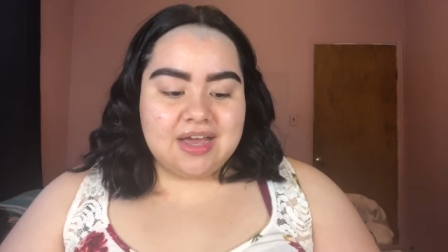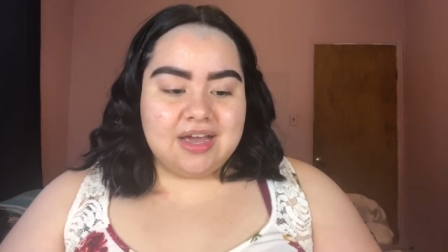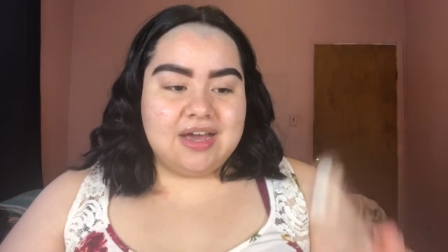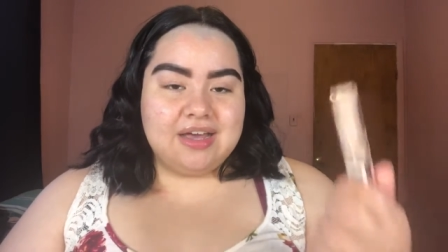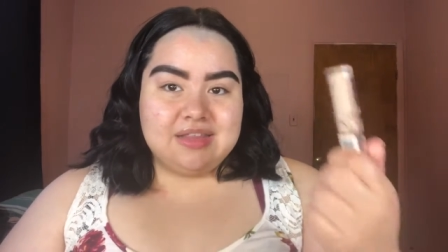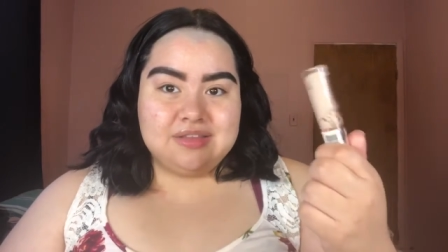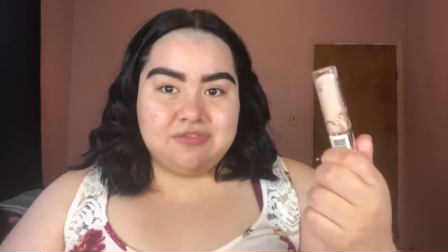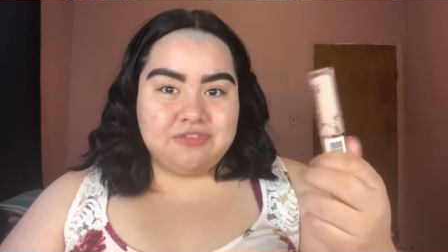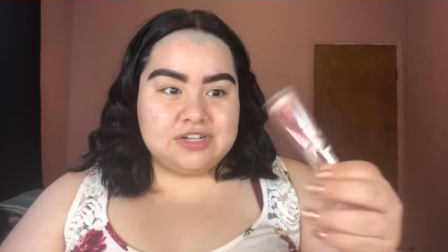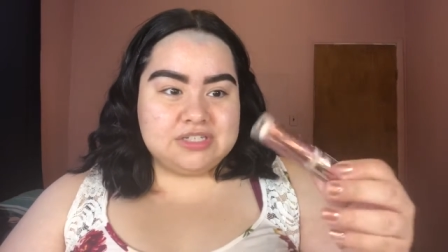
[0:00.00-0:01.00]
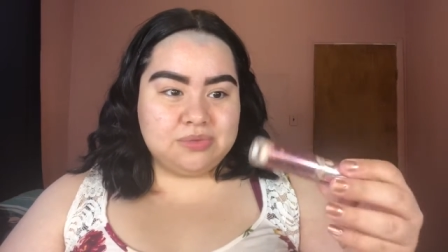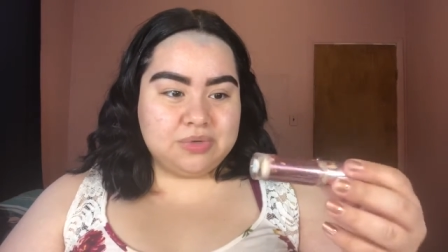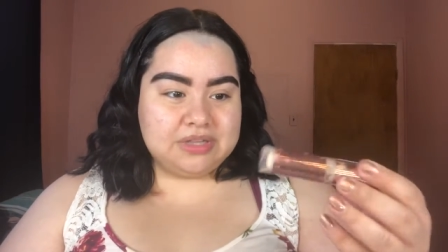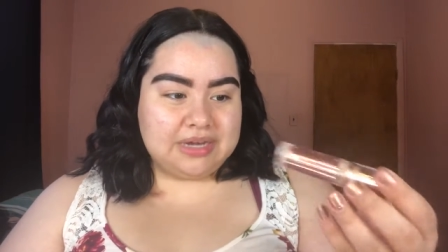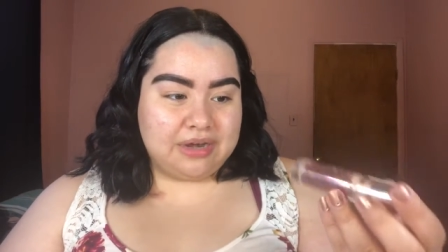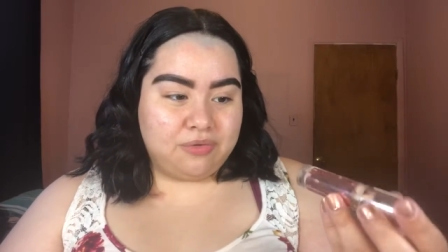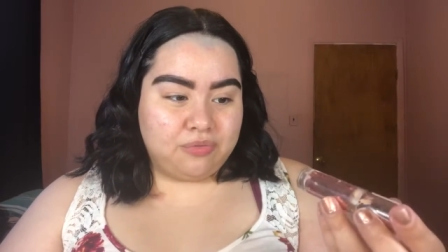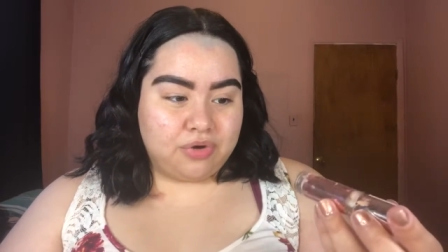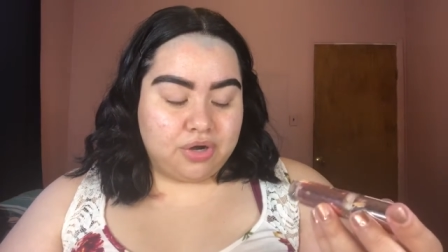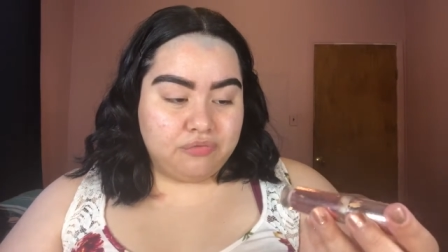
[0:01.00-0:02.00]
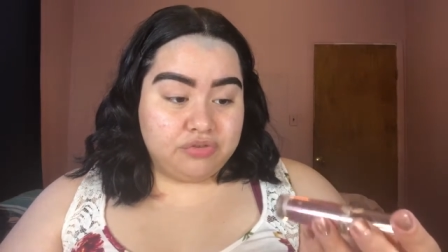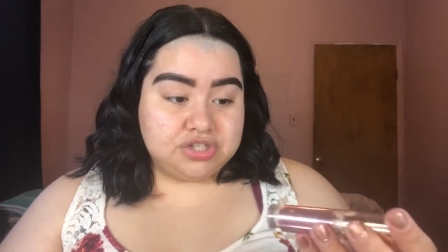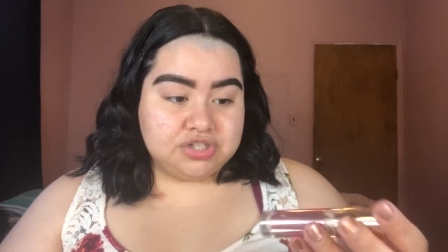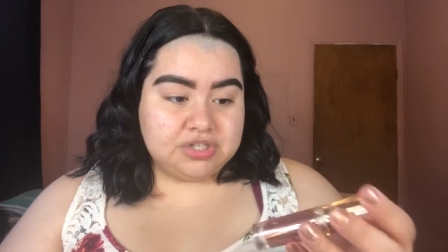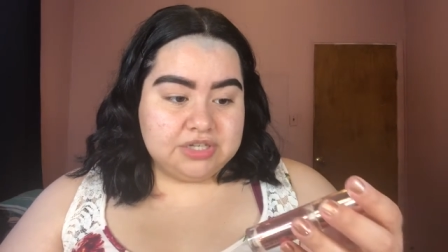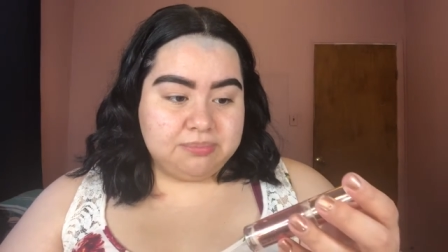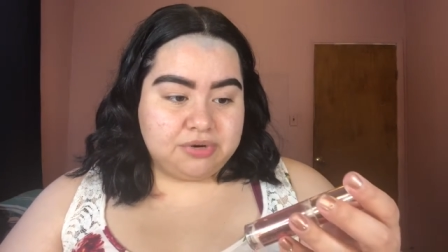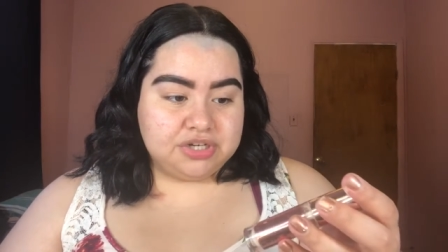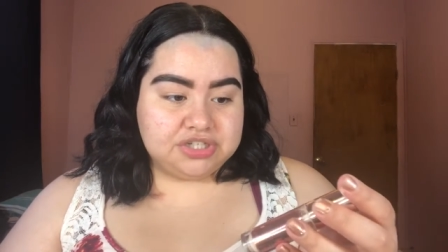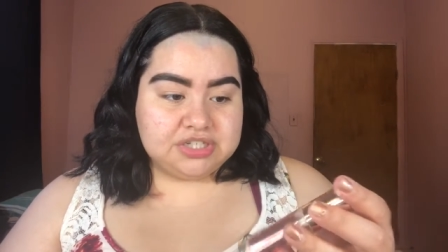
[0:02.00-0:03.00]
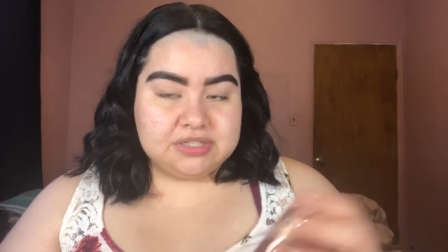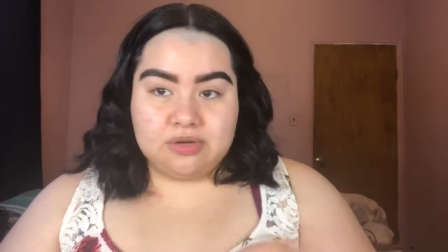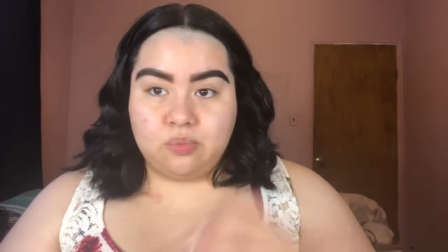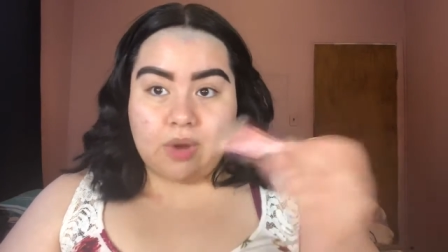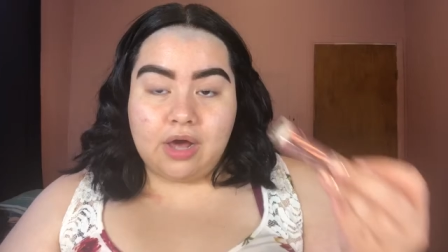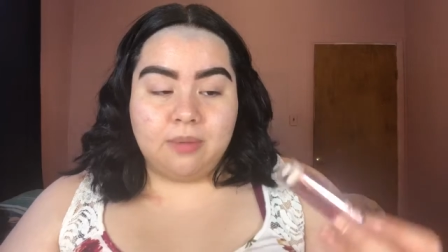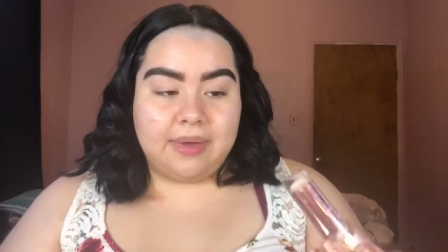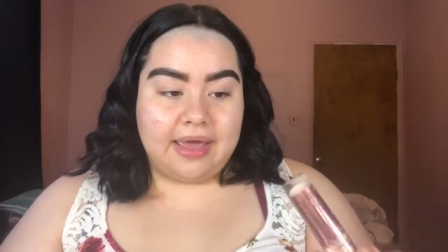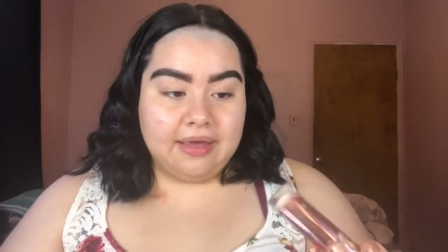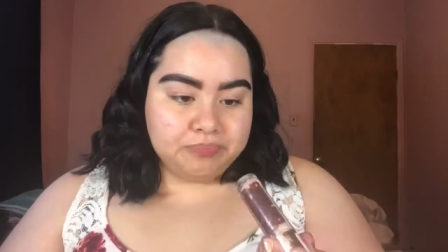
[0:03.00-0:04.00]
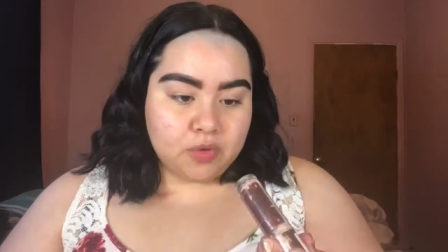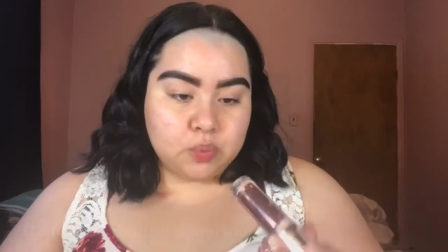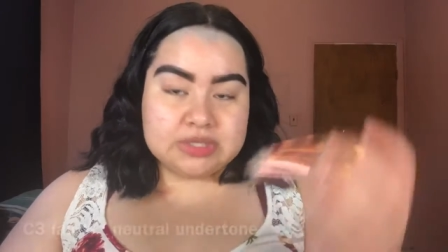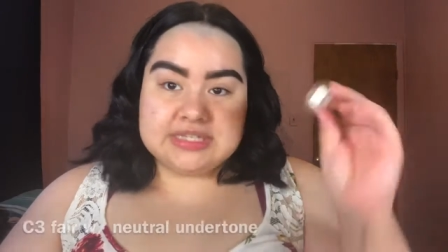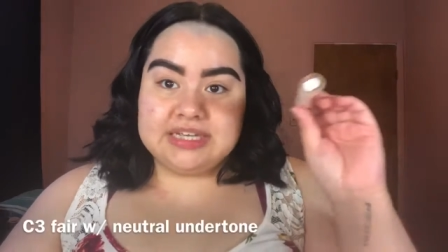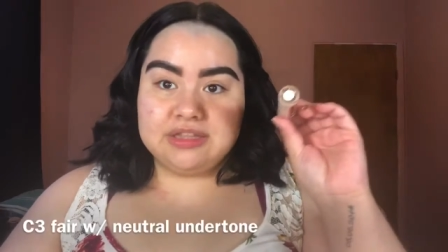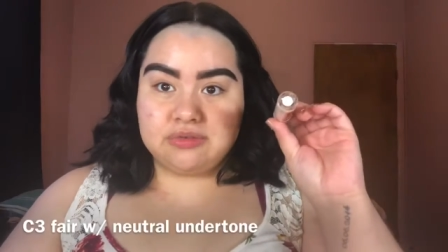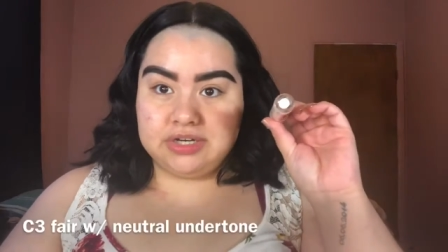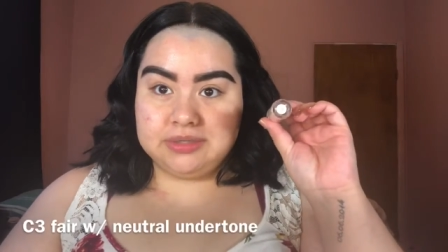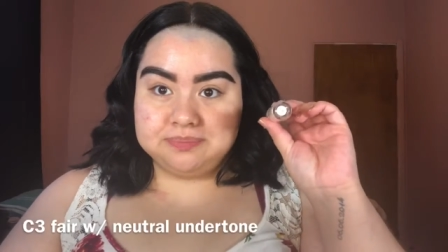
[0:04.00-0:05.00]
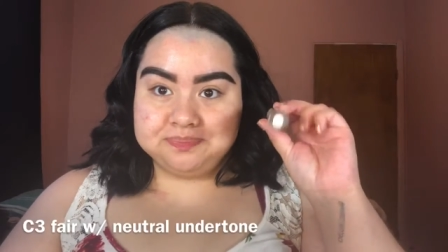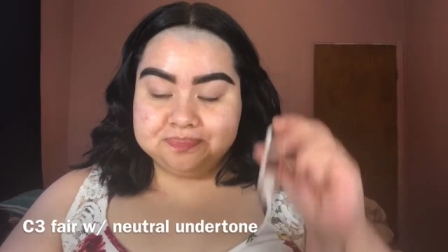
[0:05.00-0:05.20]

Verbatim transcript: Uh, the first one that I originally purchased a while back was C3.